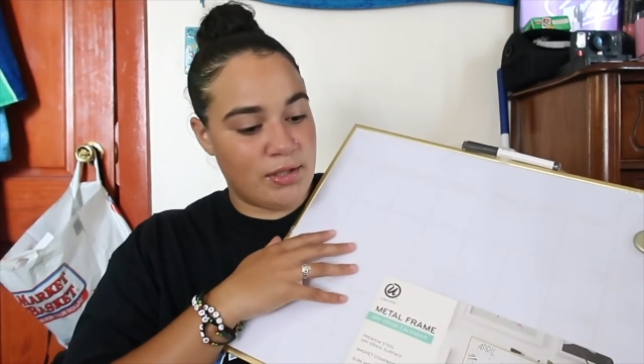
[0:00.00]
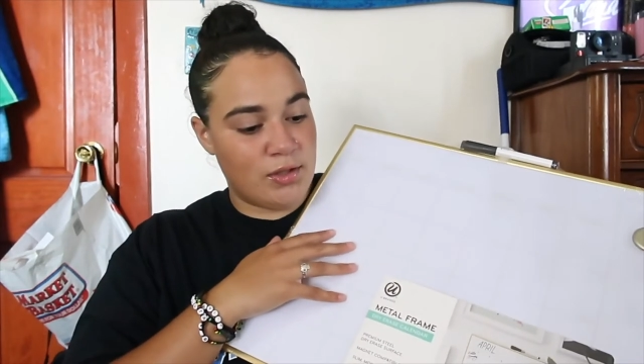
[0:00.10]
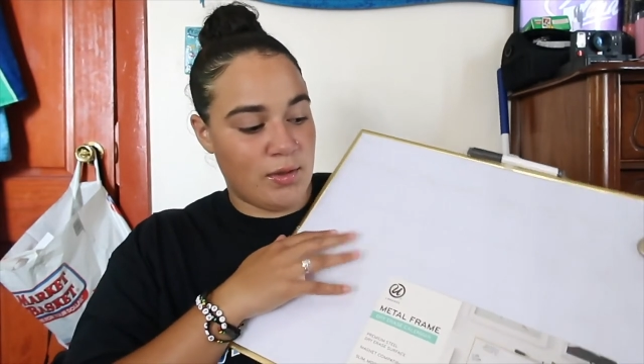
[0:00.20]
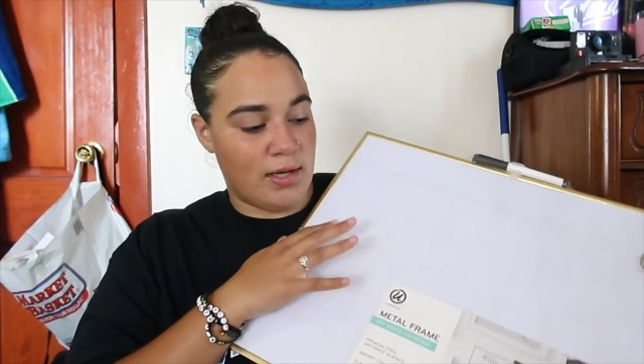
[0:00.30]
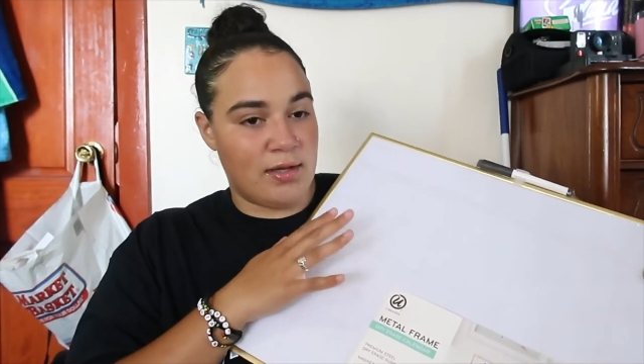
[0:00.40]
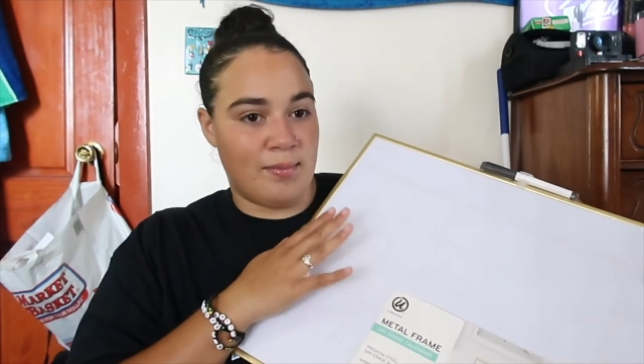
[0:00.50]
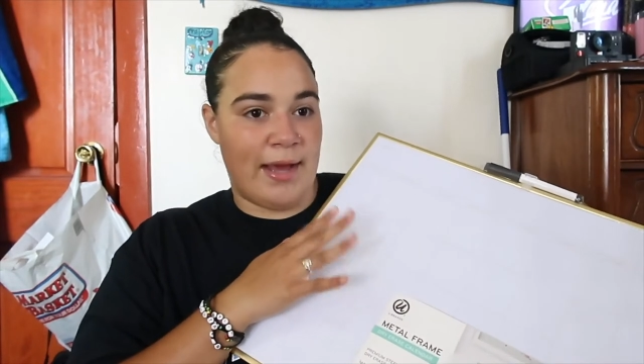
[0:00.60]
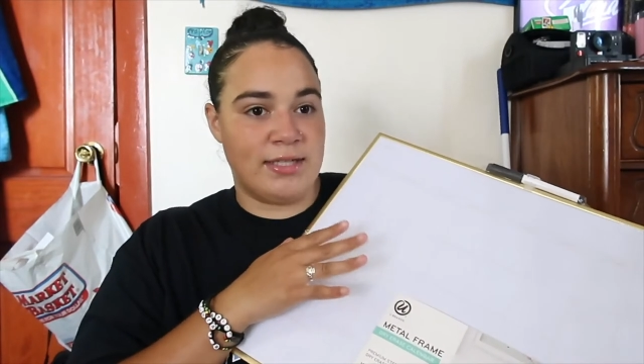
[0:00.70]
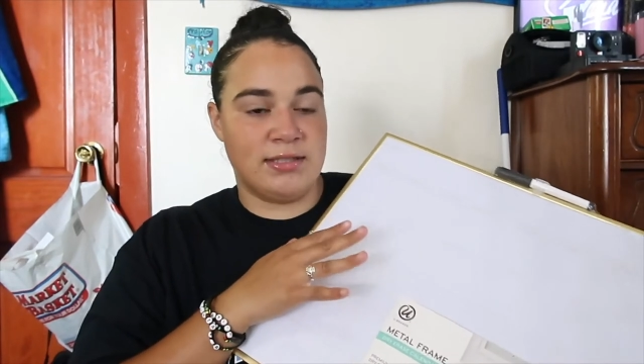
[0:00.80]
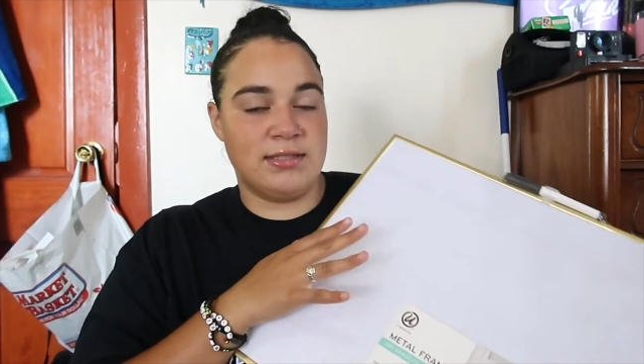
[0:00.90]
cute and it
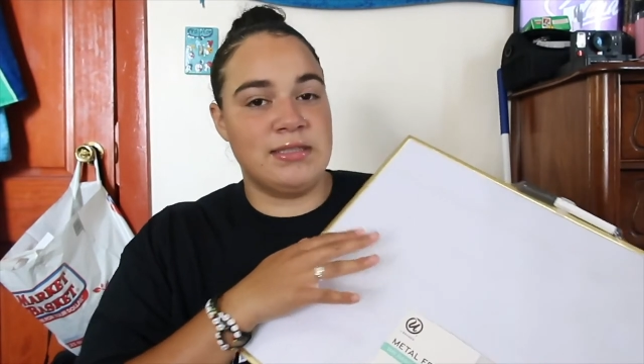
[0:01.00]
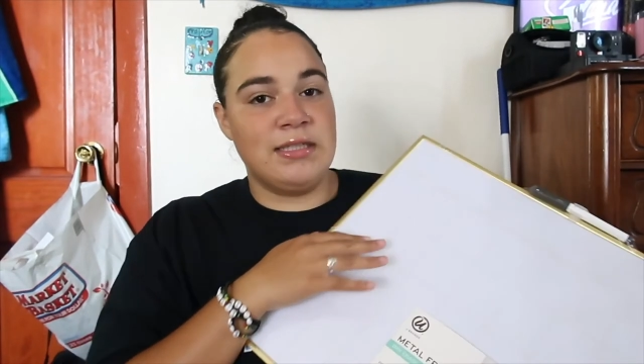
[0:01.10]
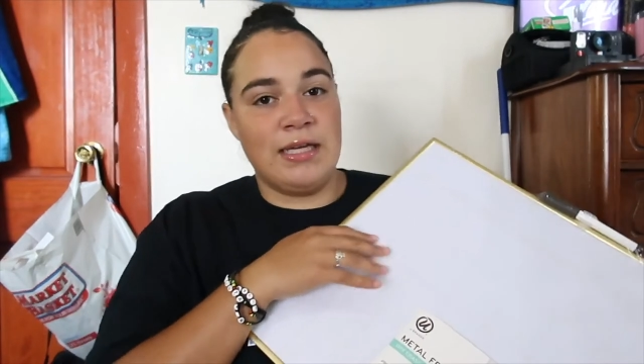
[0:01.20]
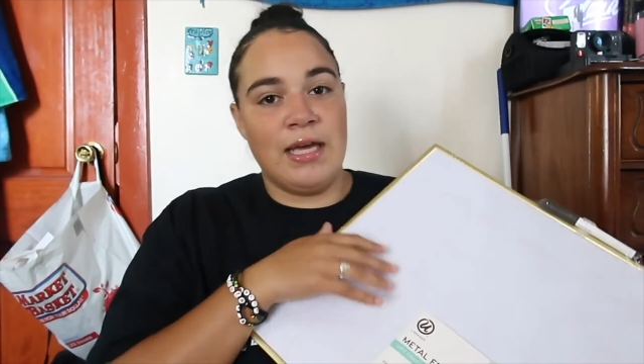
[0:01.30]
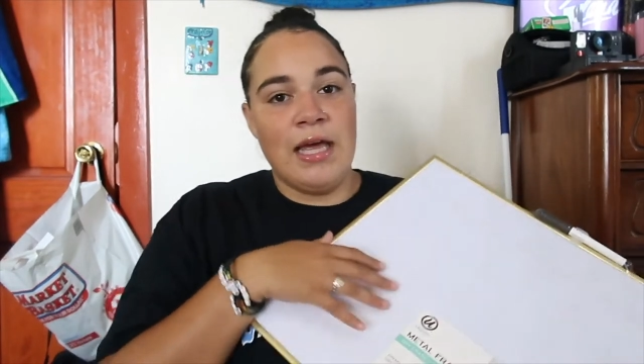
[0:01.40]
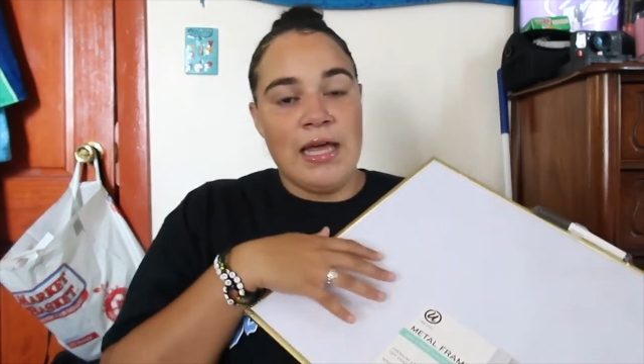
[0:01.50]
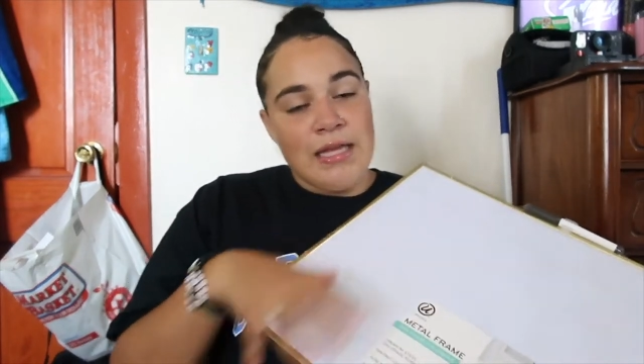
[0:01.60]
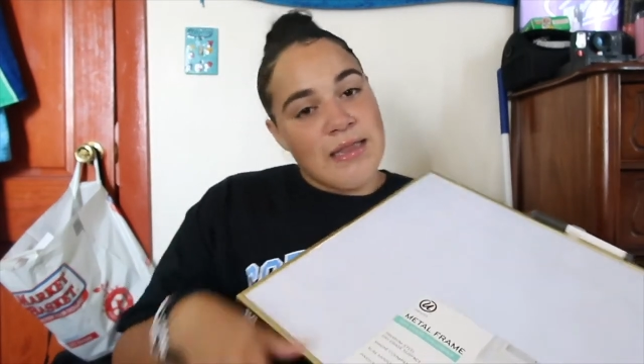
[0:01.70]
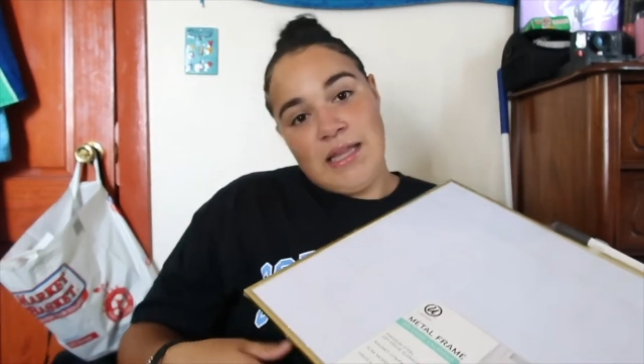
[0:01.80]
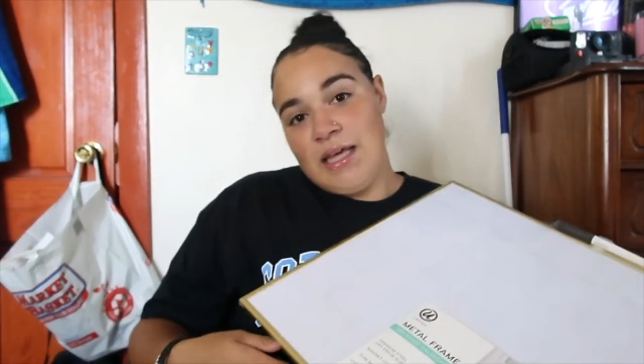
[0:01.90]
matches the
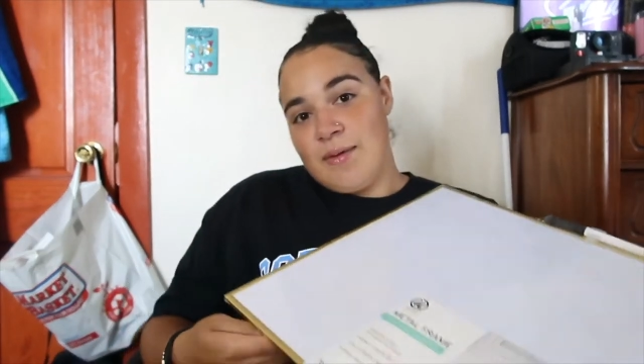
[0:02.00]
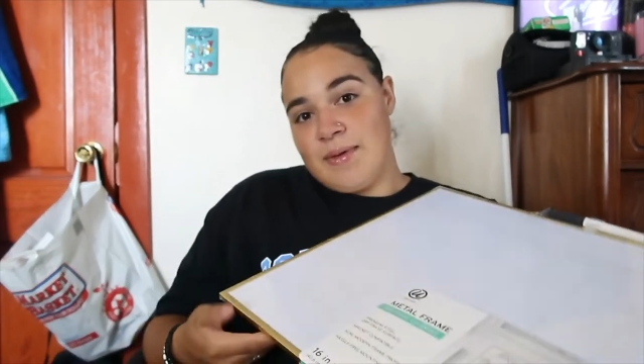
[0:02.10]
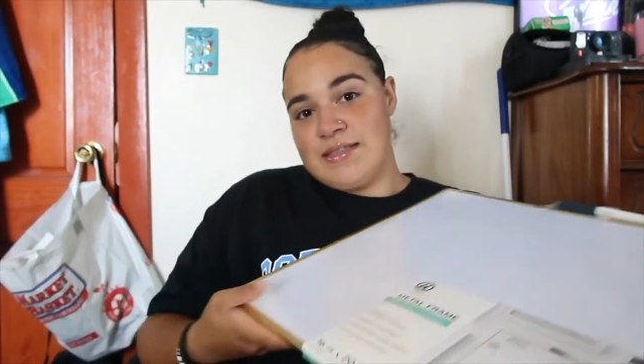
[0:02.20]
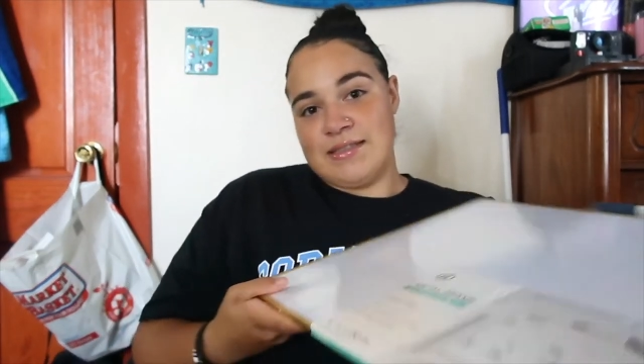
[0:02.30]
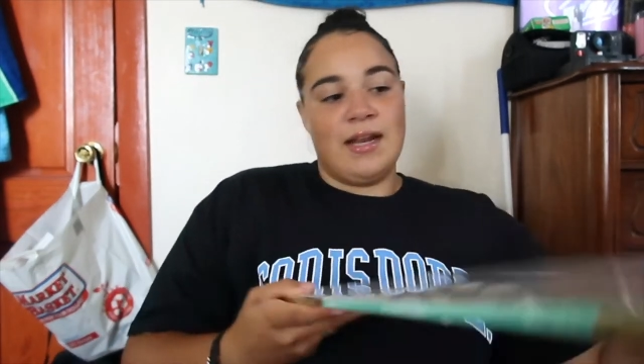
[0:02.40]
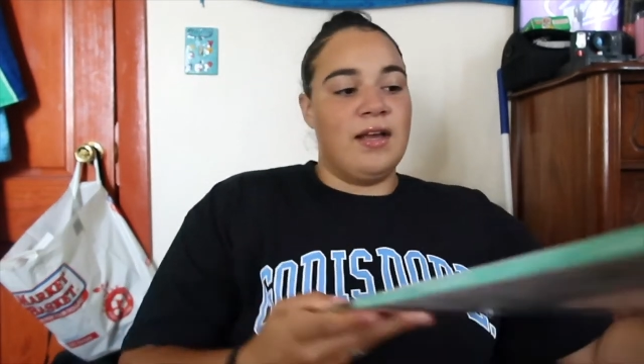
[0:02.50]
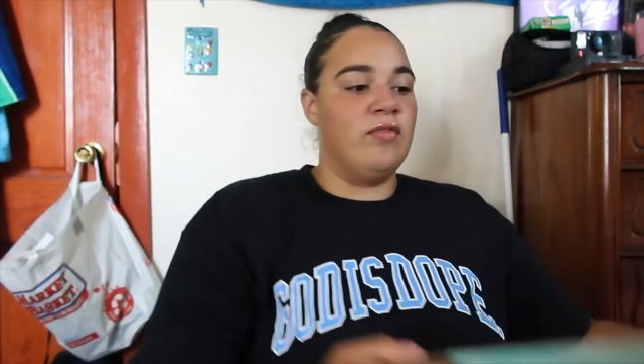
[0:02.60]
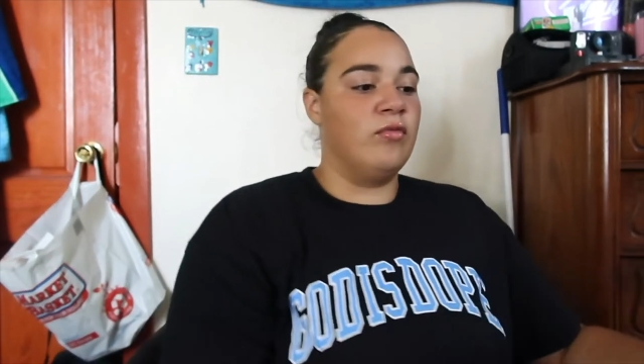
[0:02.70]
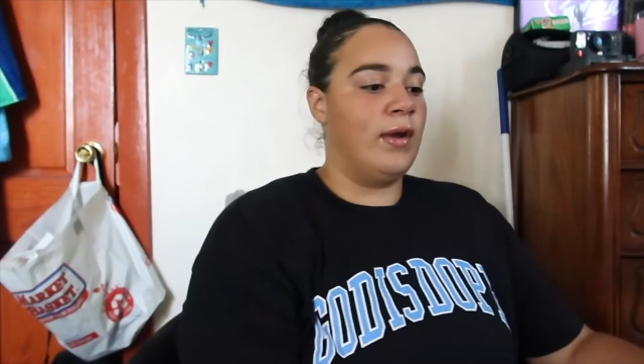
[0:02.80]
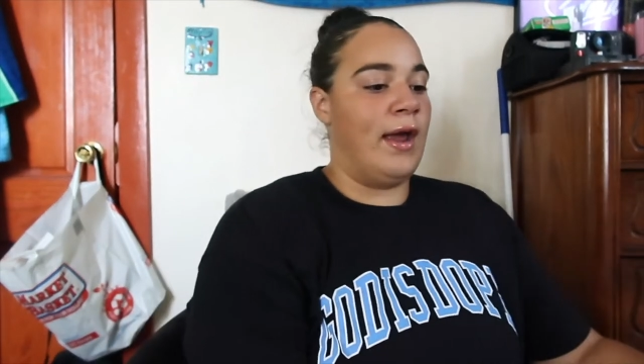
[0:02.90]
theme aesthetic
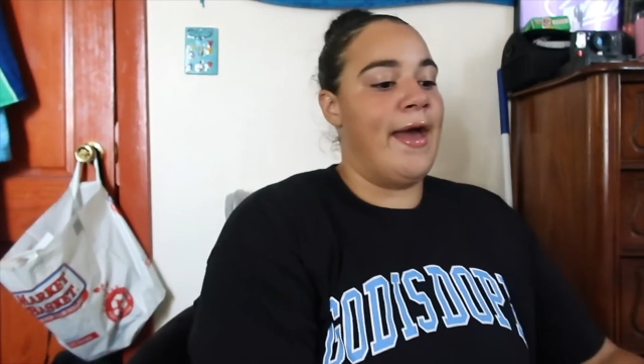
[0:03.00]
of what I